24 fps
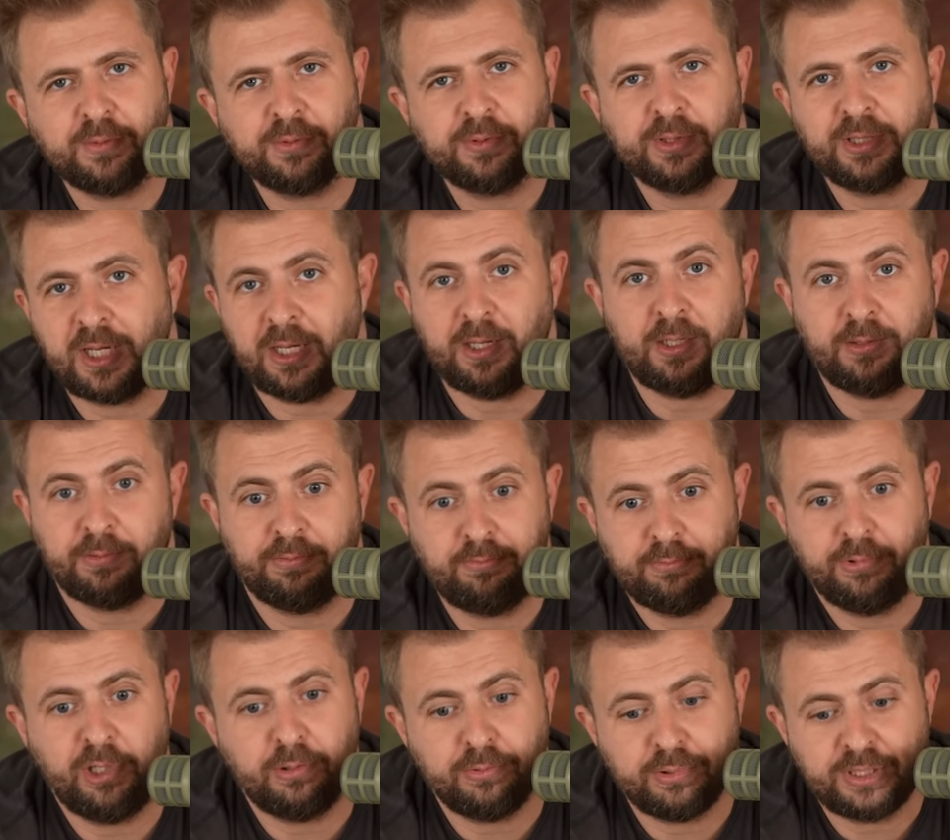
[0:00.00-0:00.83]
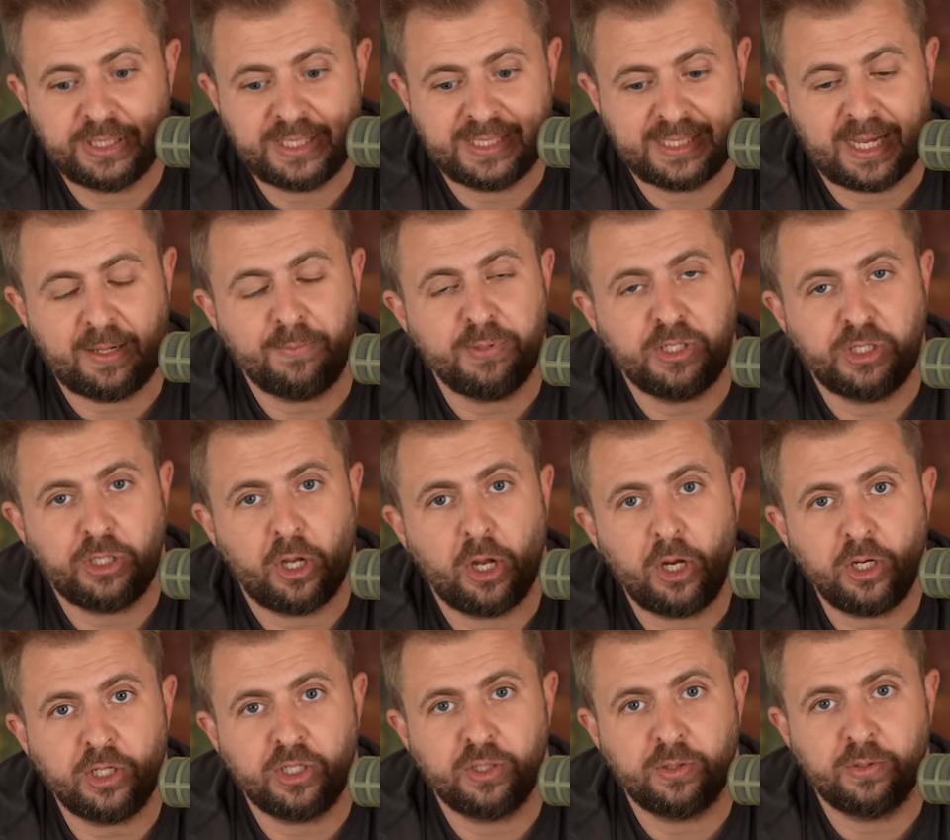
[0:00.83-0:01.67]
So, you know, some
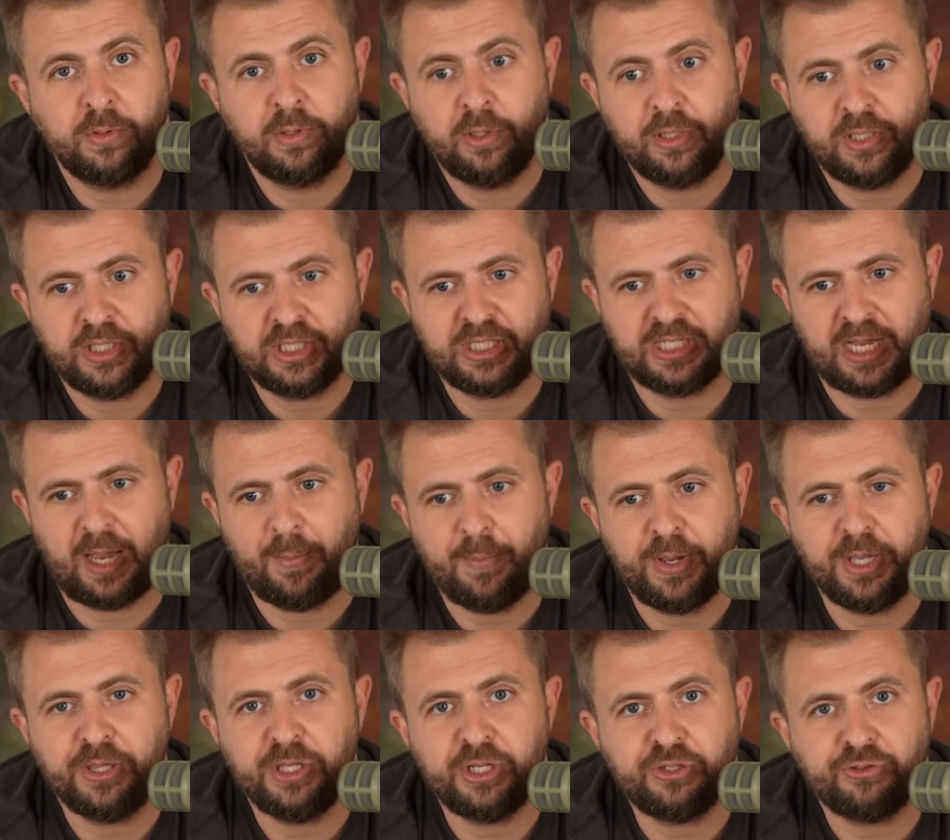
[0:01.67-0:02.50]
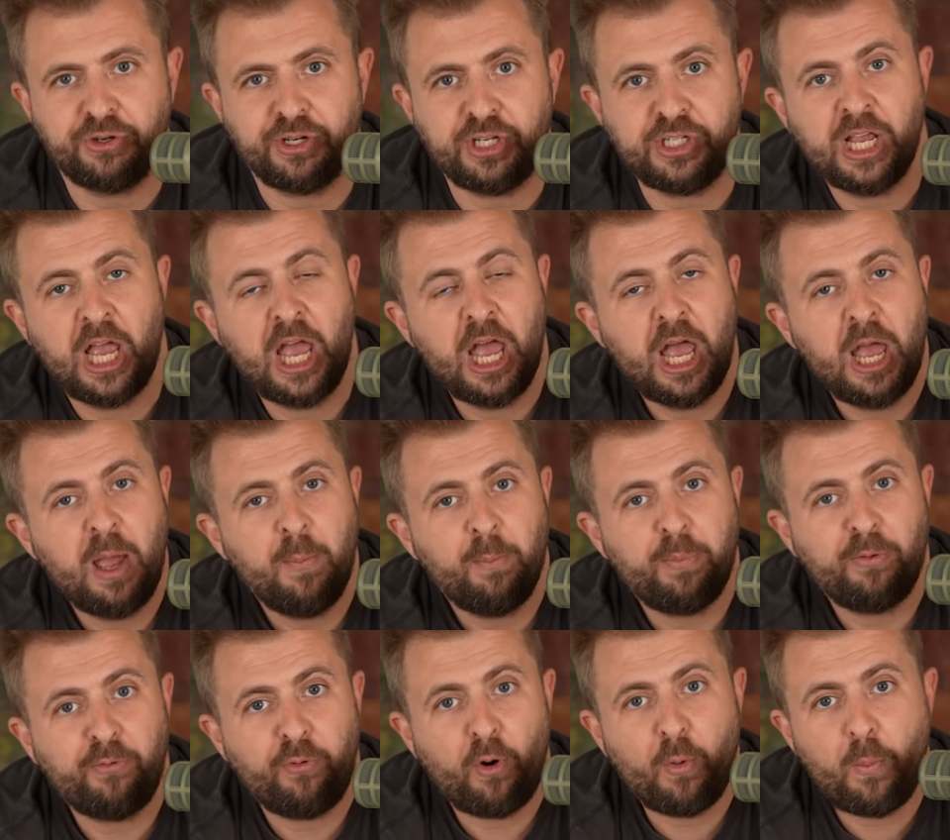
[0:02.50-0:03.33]
stocks, some industries
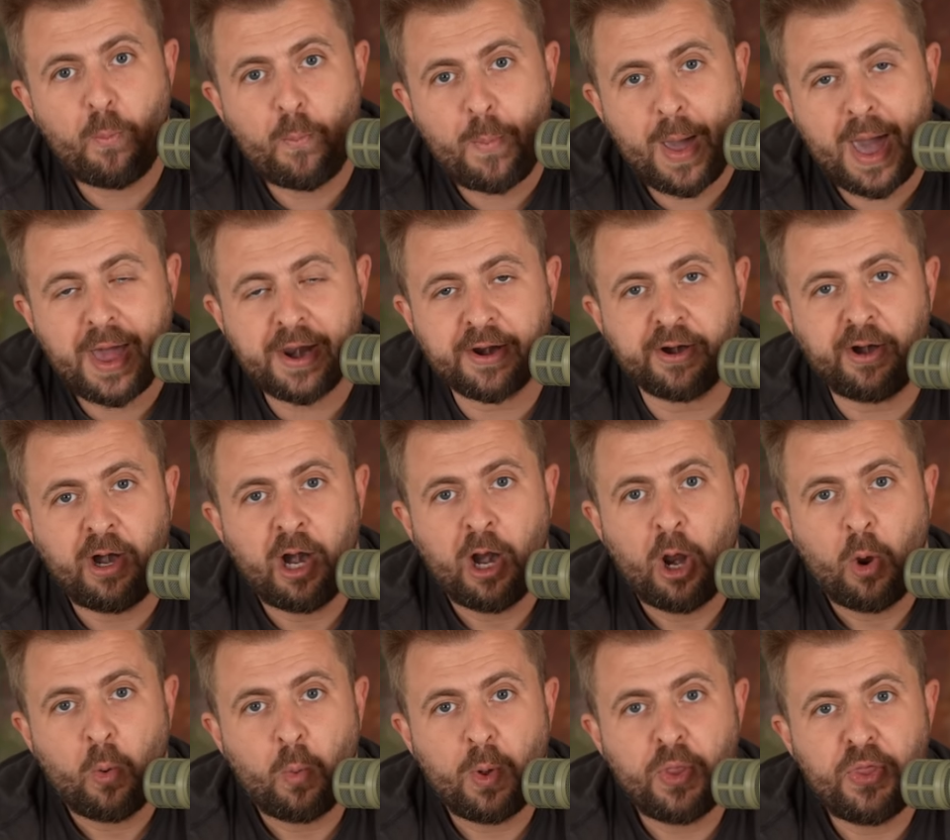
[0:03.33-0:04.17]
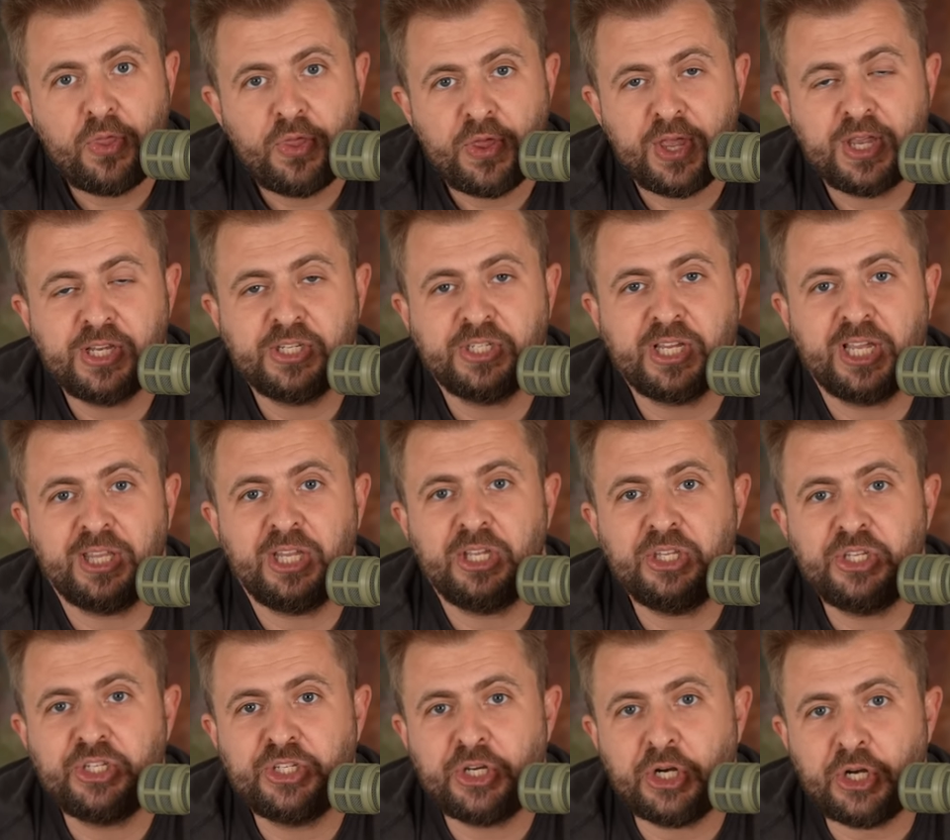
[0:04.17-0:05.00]
perform better when things get
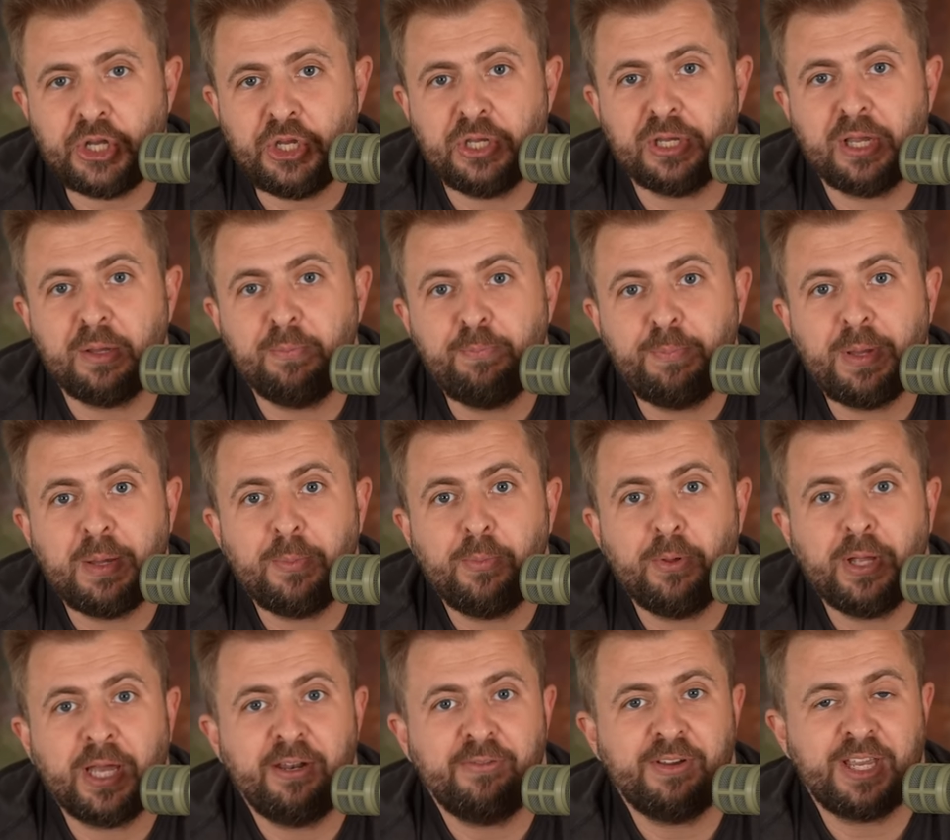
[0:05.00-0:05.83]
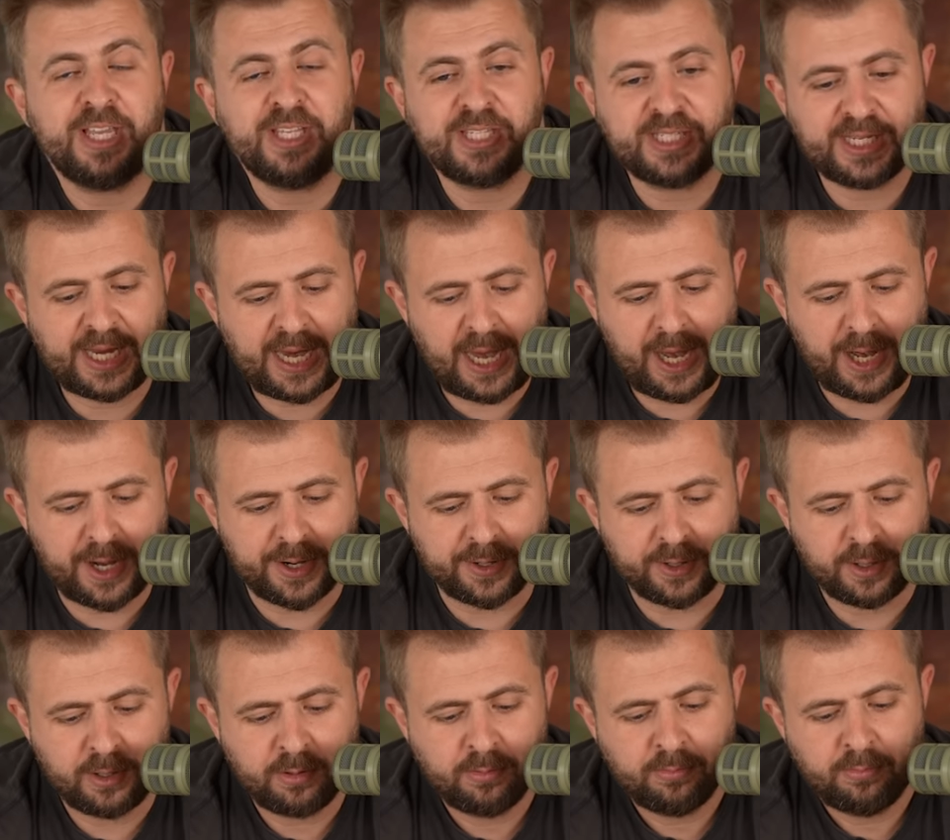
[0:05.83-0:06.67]
uncertain and people kind of get
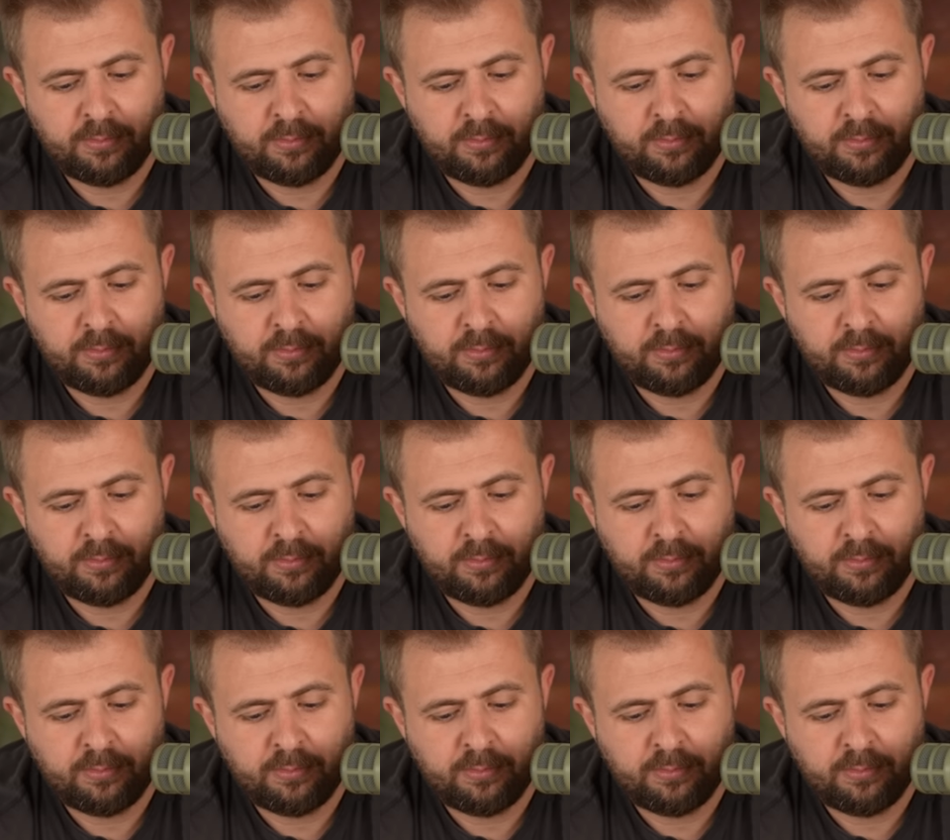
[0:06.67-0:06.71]
scared.